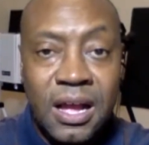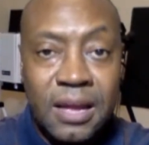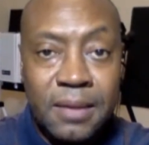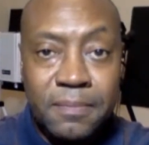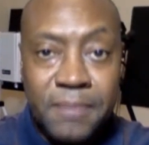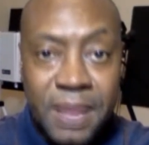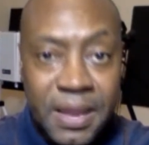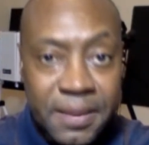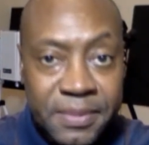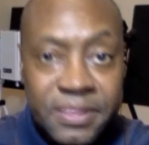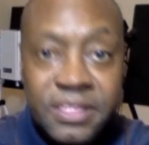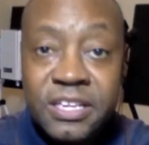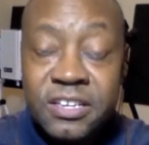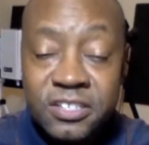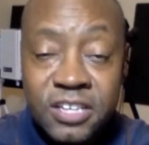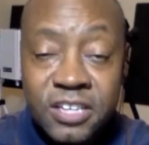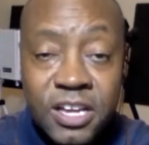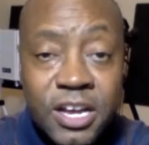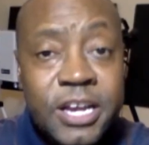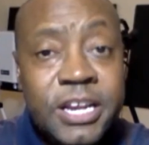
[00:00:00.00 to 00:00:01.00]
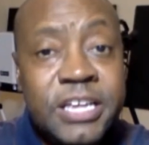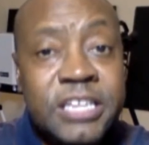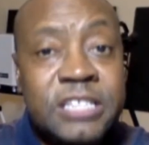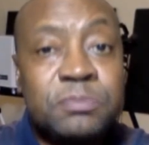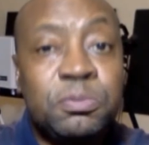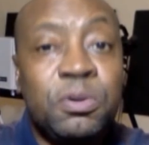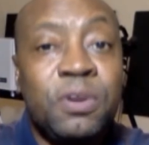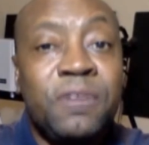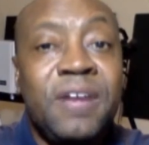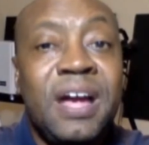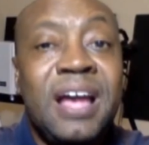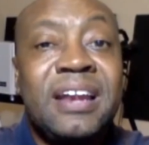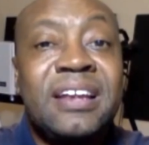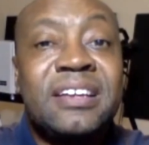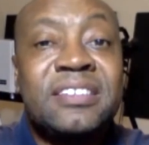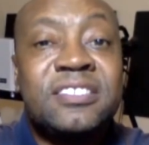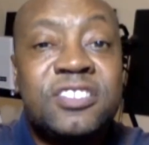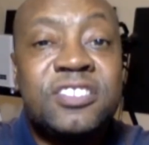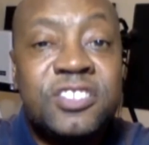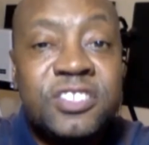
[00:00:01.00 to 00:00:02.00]
maybe these hoodies provide a
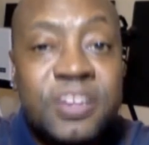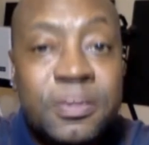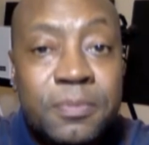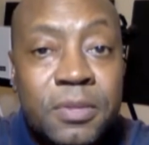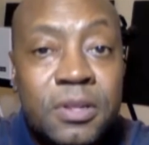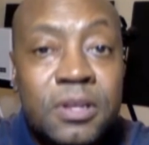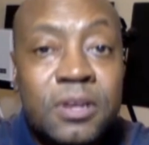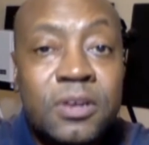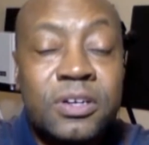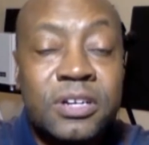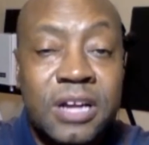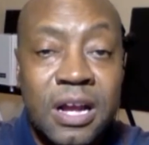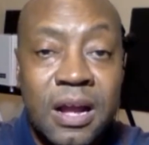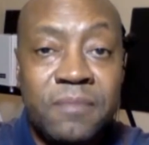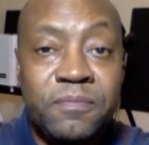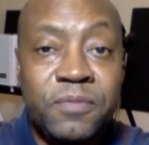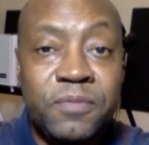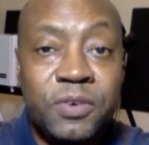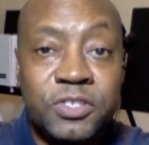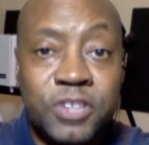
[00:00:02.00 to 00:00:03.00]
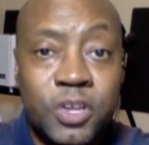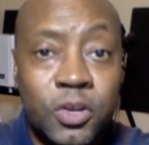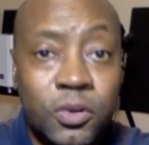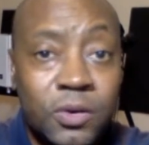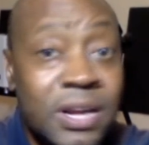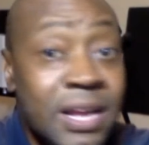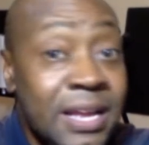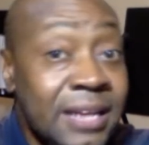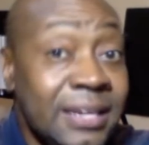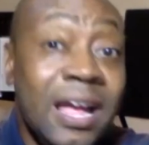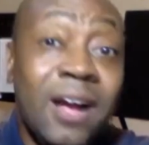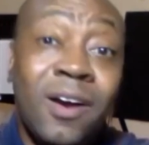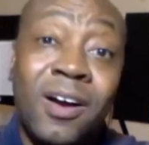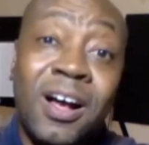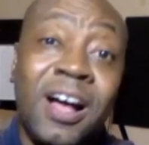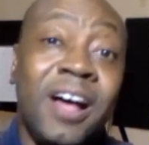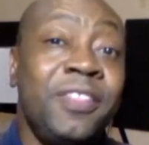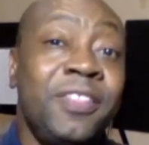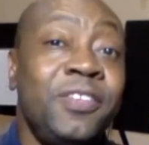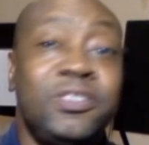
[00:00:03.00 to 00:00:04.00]
similar comfort zone. Now,
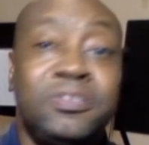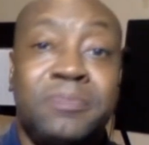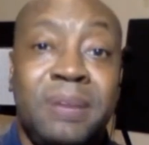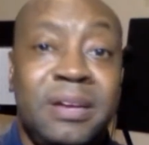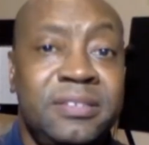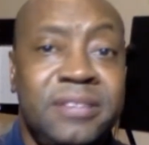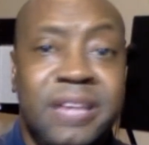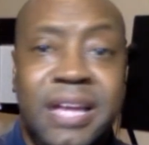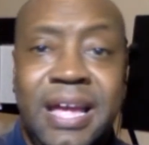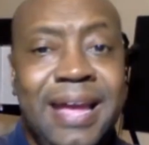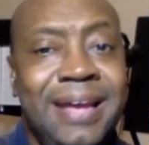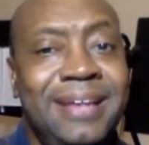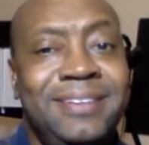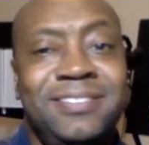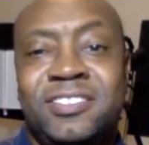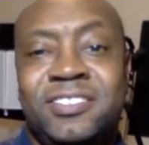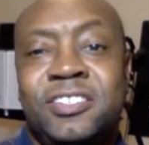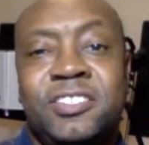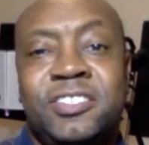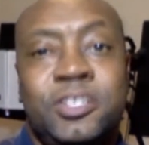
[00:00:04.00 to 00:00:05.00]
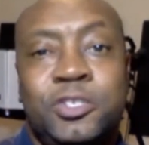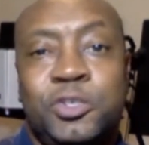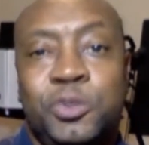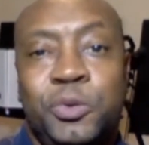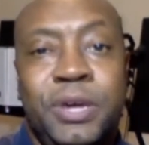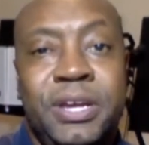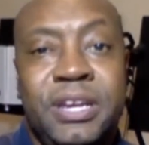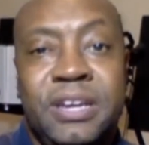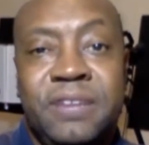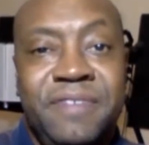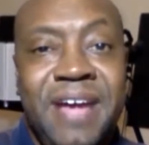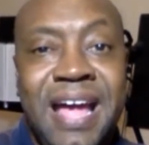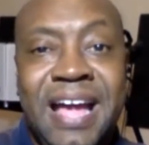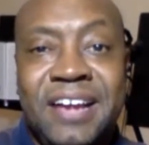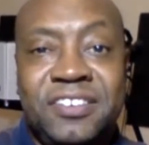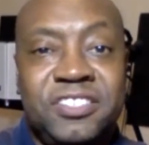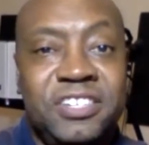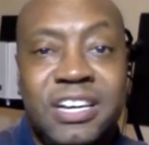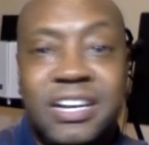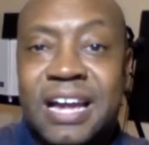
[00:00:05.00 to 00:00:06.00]
others might say, hey, it's just a trend in
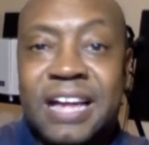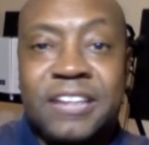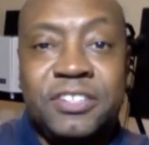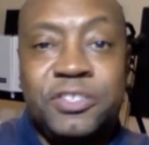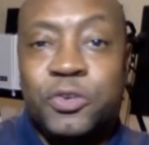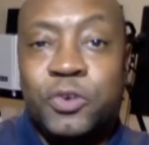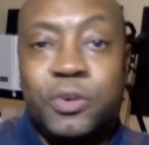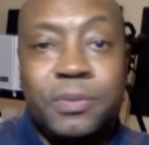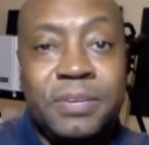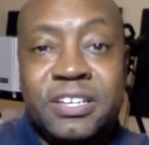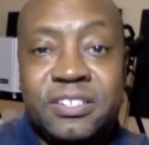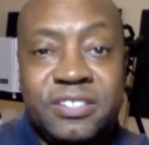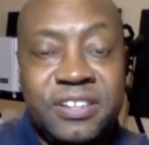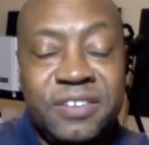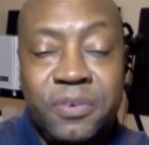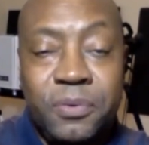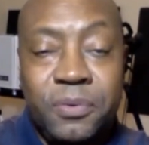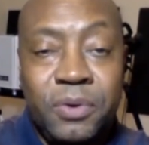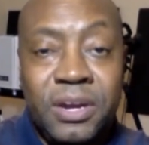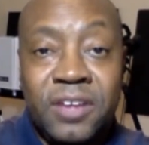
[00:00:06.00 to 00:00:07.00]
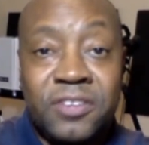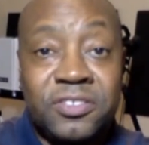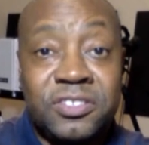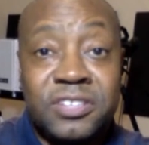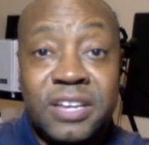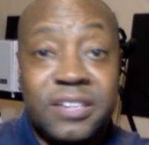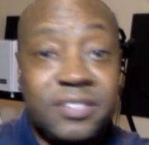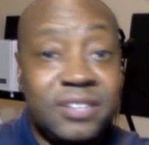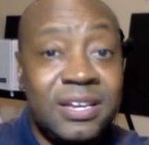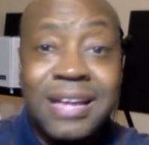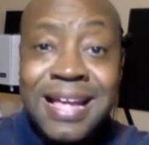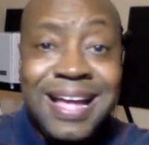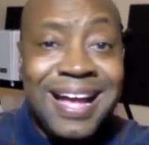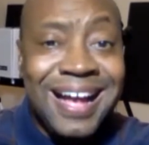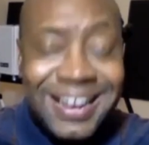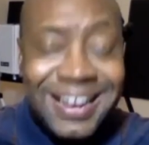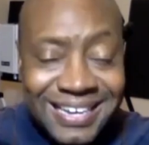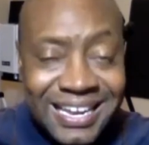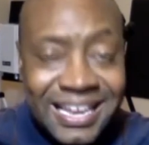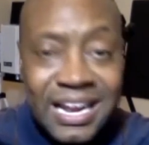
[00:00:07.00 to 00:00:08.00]
fashion, and I do it because everyone else does it.
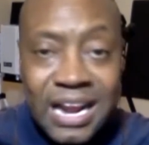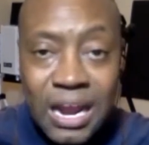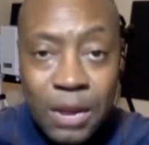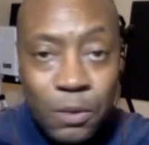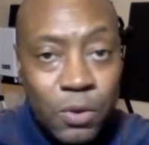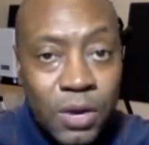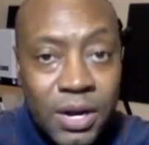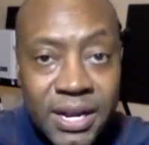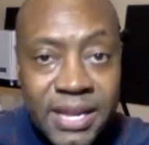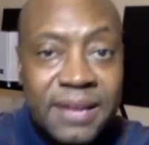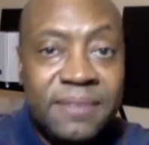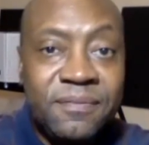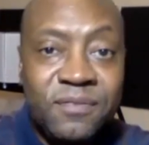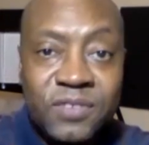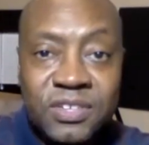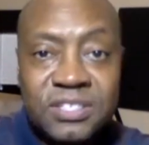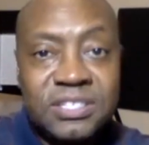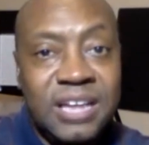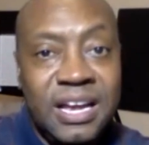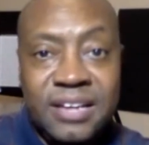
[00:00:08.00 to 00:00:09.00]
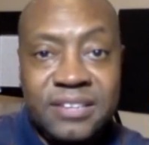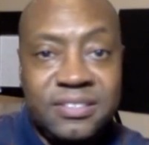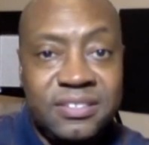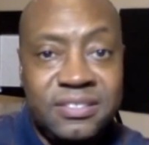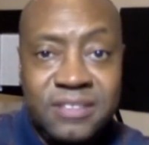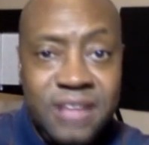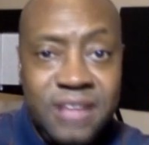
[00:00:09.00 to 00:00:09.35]
Again, I want to emphasize